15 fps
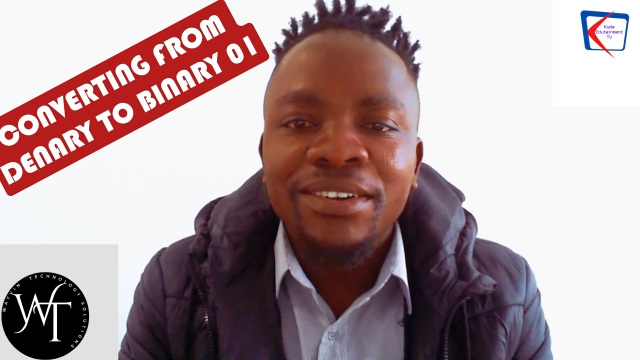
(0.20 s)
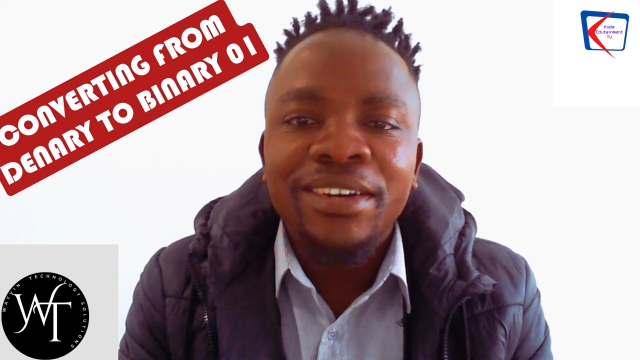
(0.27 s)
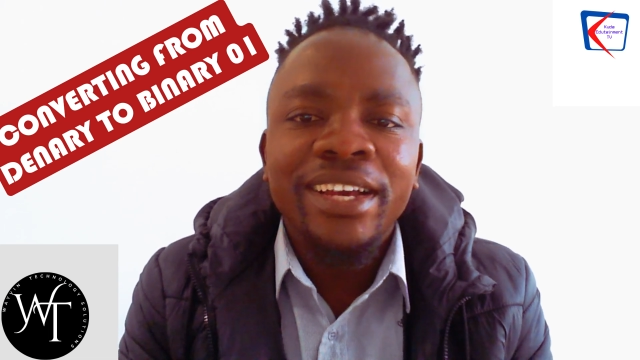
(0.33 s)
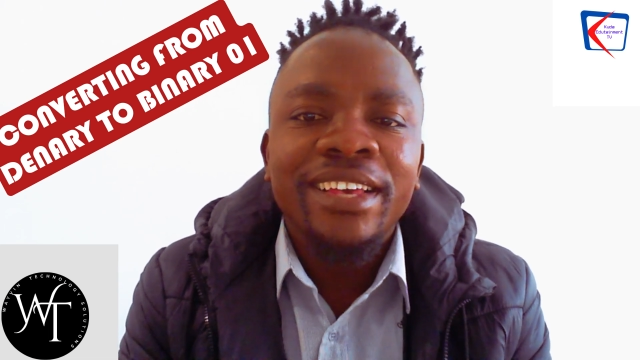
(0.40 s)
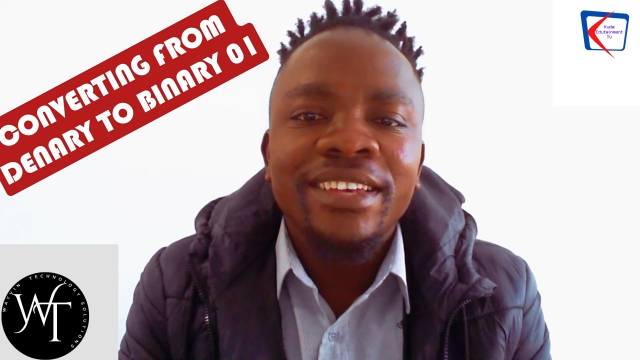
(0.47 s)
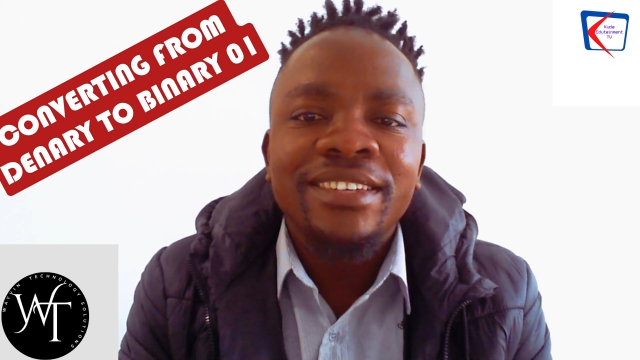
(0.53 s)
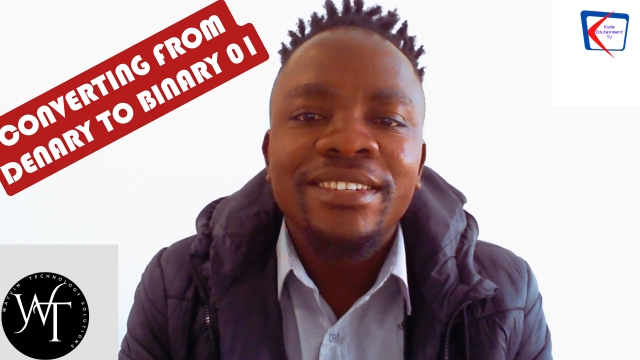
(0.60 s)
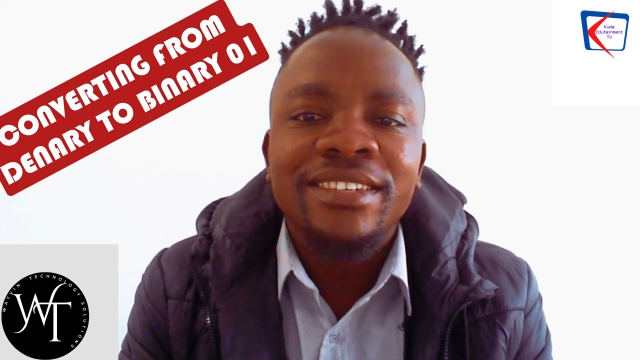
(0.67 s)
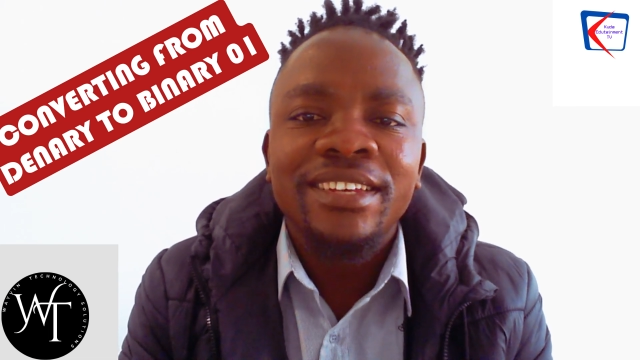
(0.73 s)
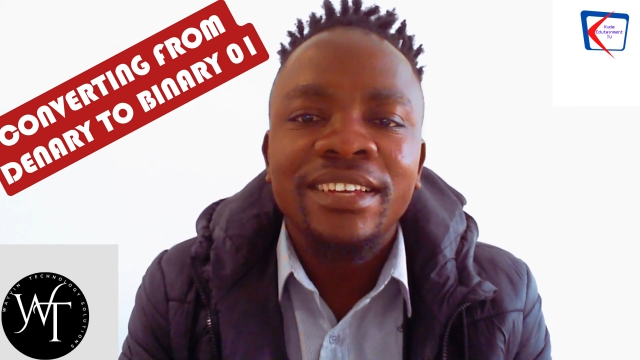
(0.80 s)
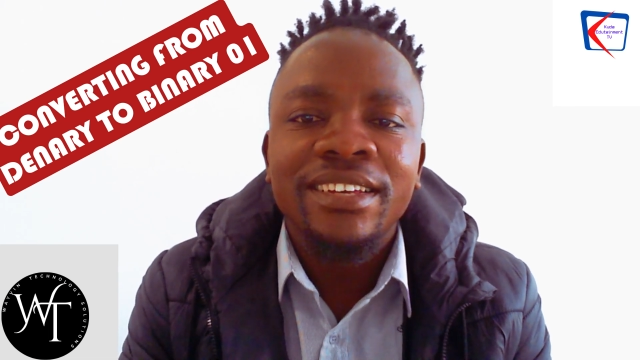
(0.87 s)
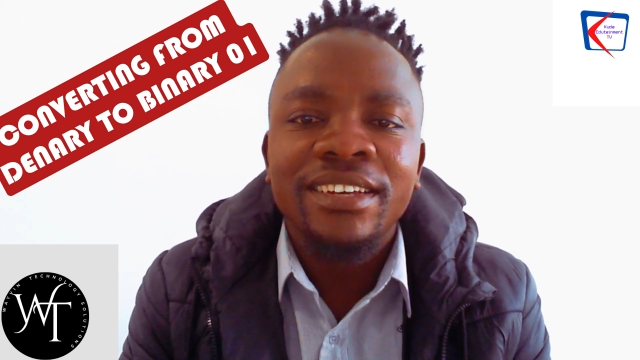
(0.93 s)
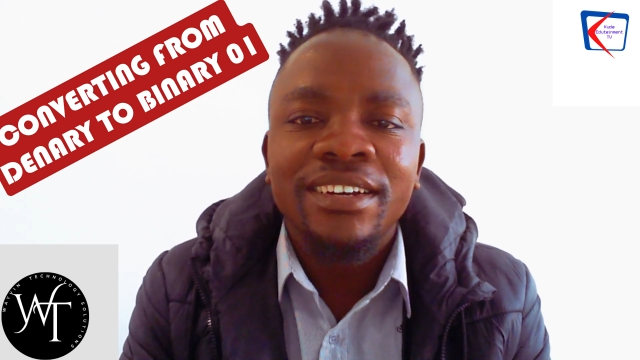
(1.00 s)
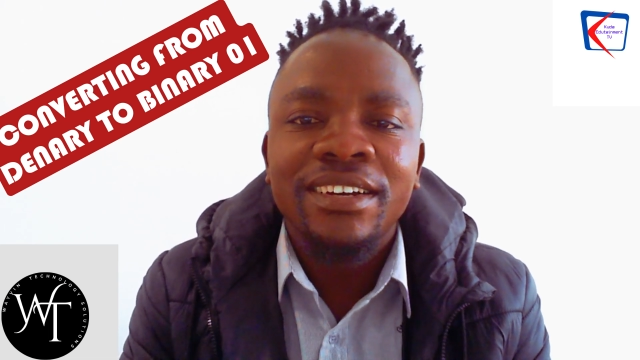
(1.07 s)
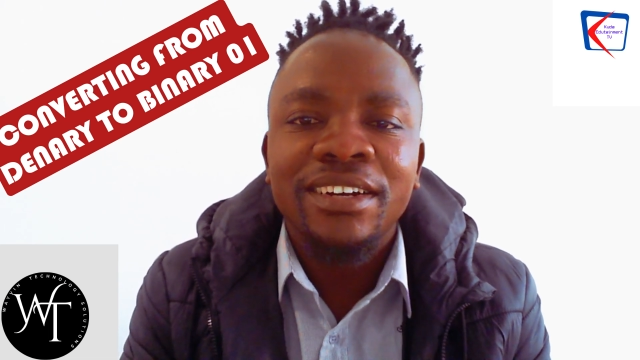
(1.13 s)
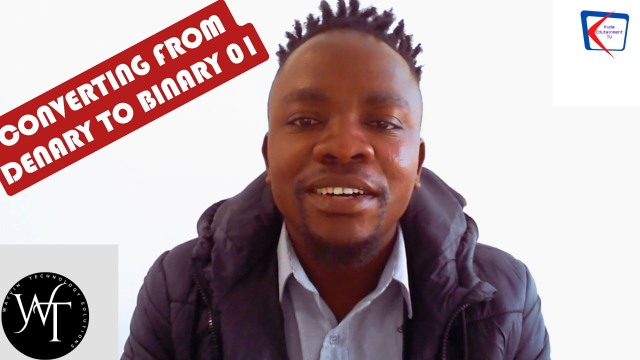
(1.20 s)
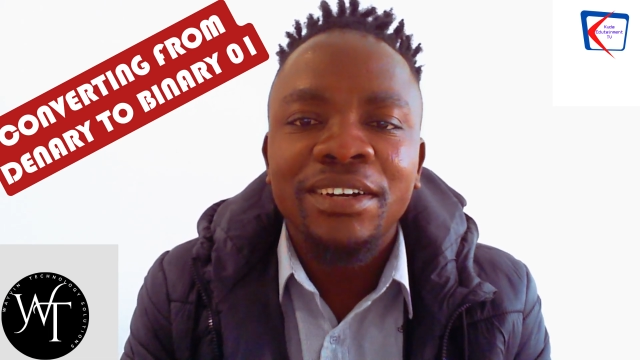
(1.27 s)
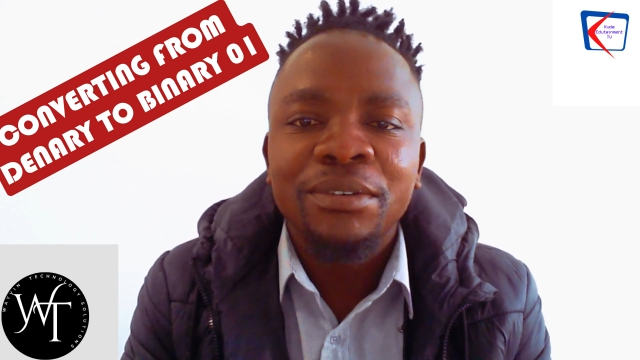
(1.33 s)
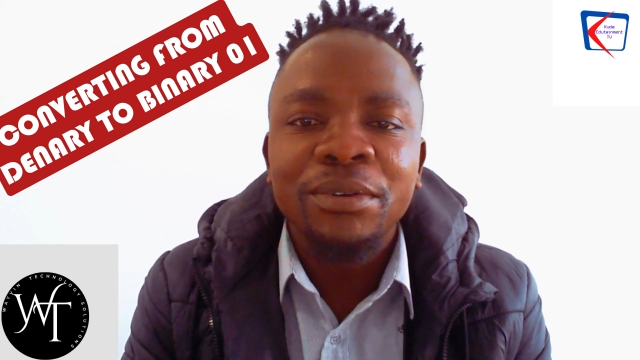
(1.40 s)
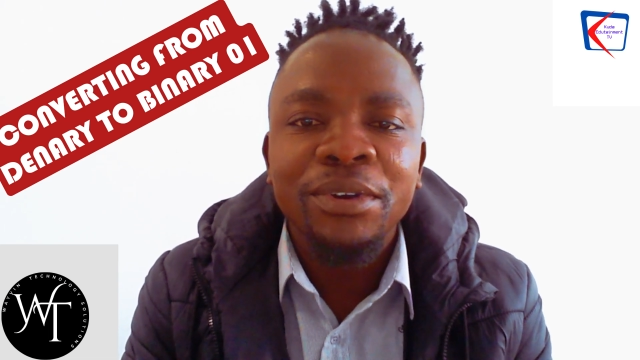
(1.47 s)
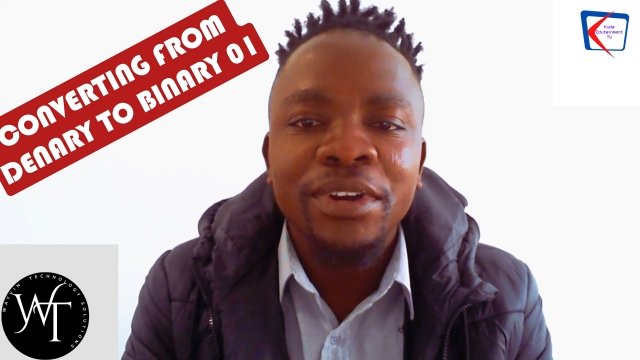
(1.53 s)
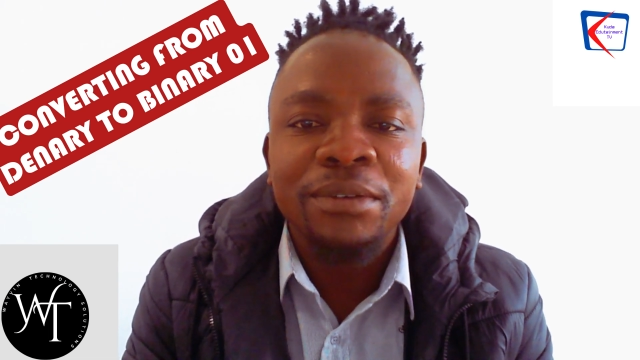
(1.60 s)
guys,
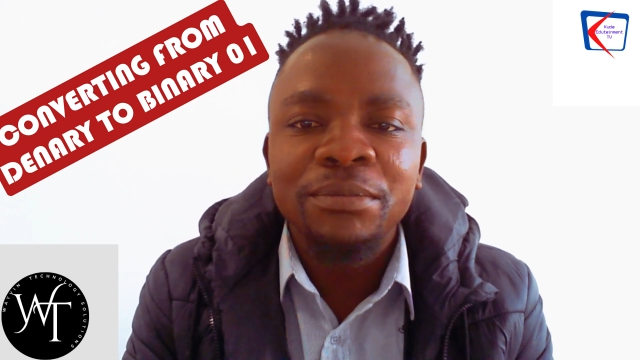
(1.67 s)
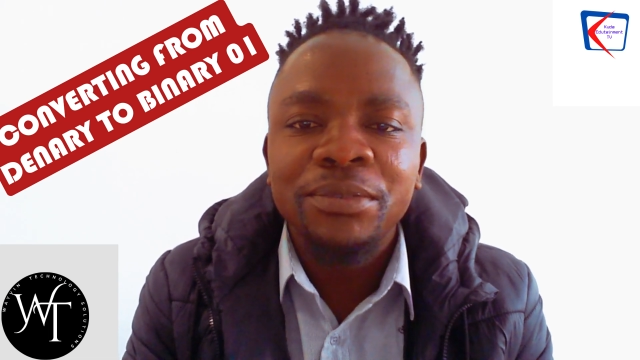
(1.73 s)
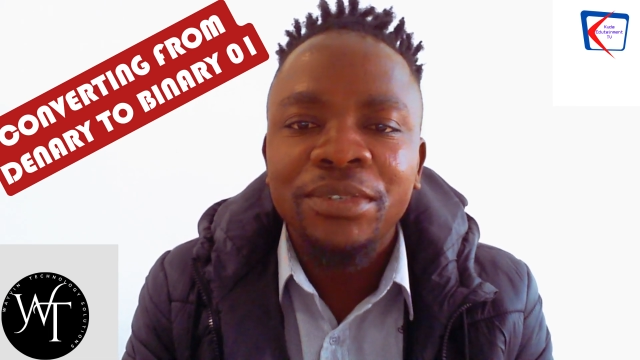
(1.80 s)
welcome